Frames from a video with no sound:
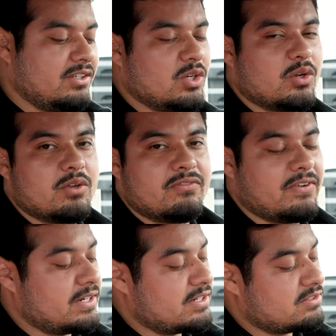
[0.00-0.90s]
you know you
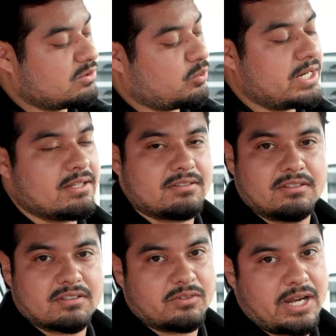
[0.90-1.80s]
finished when it
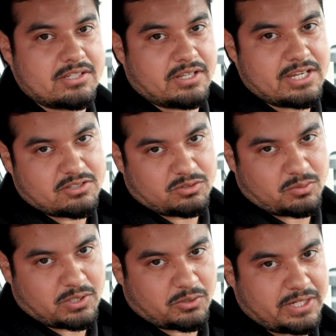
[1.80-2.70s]
says congratulations
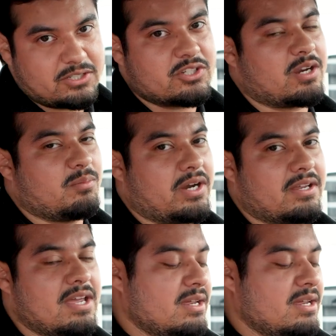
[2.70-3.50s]
with the green check mark.